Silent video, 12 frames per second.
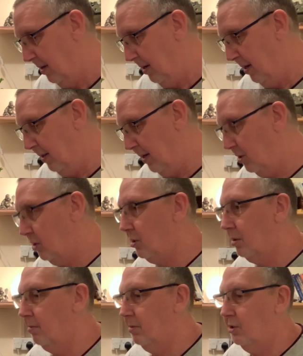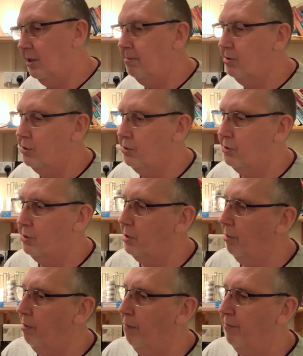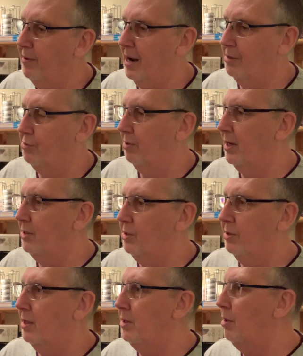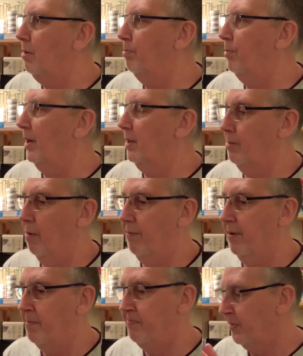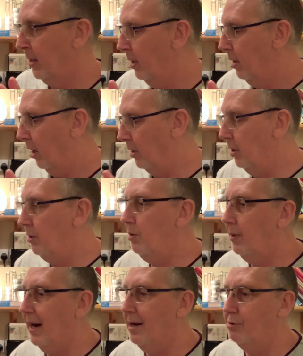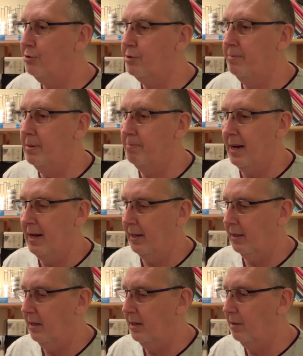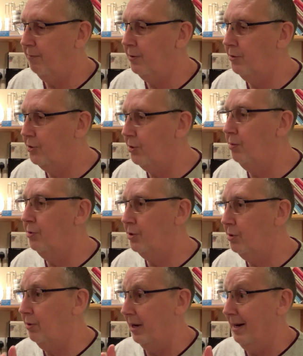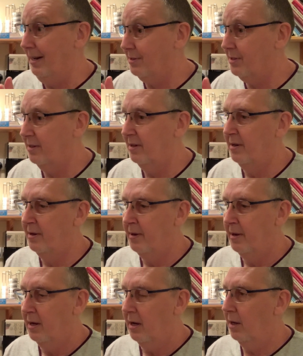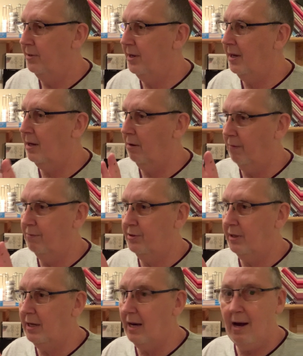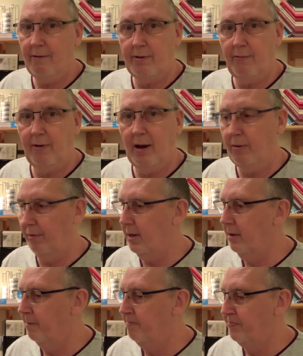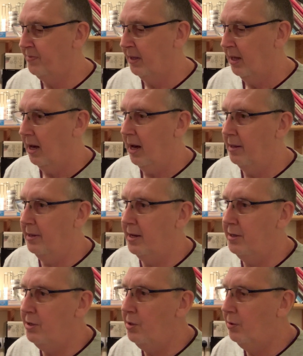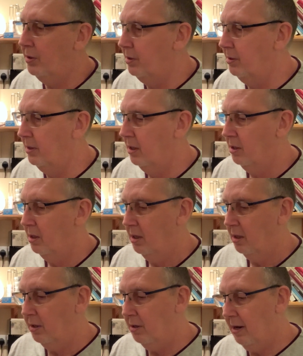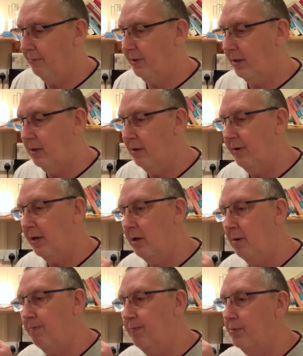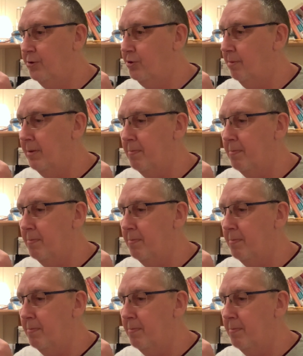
and they just seem to die off naturally, so then you can pick them off. I know you can trim them back, and if you do that, I think obviously after flowering, and then you have to, if you're going to trim